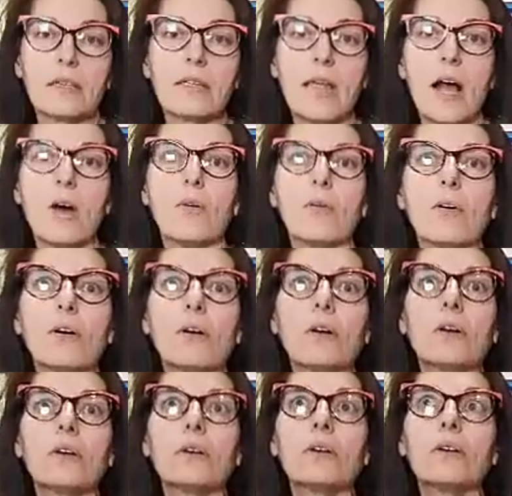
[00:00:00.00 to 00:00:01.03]
now
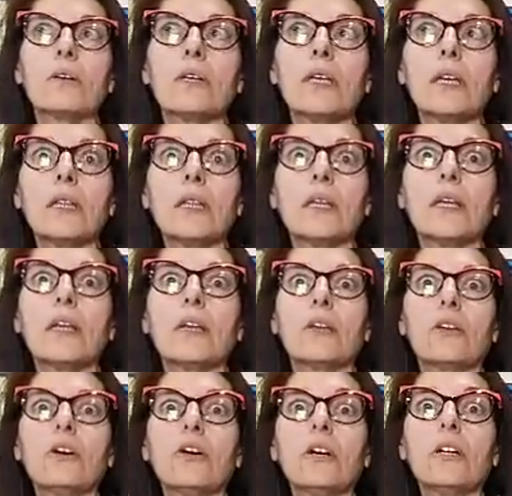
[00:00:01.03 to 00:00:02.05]
killing
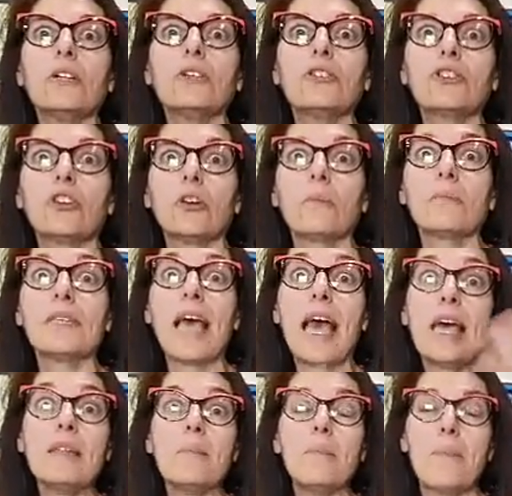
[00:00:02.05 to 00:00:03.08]
good germs
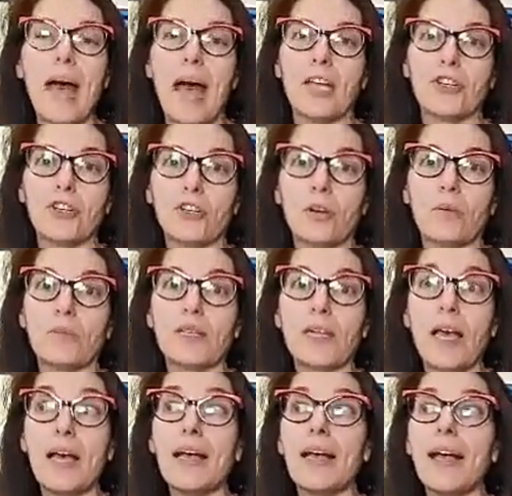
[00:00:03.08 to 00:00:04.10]
and bad germs
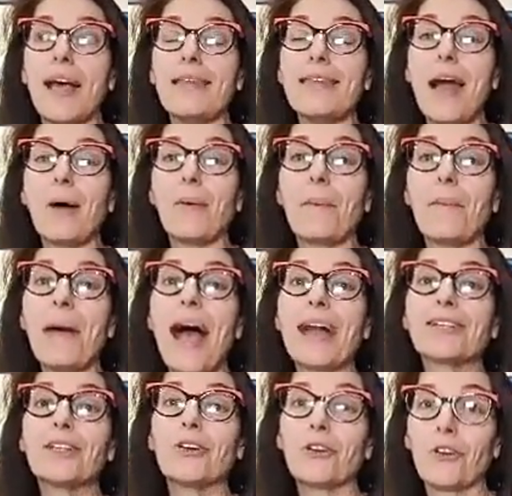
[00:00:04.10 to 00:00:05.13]
and now
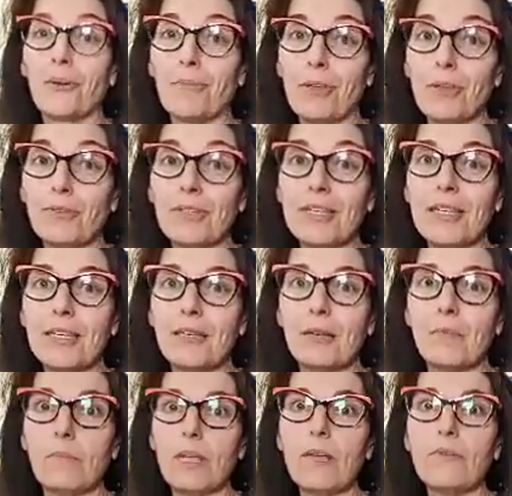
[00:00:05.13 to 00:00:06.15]
impacting our immune
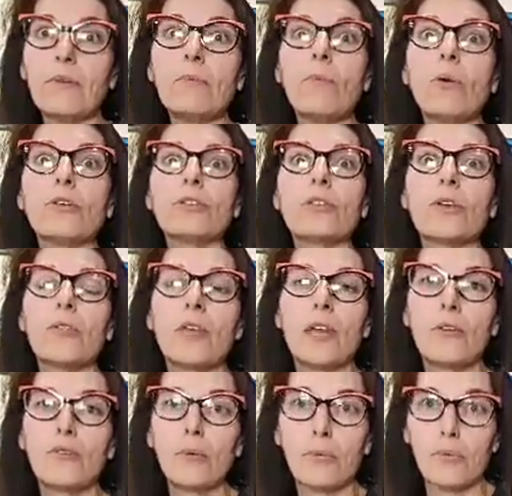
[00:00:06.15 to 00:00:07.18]
system even more so than ever before.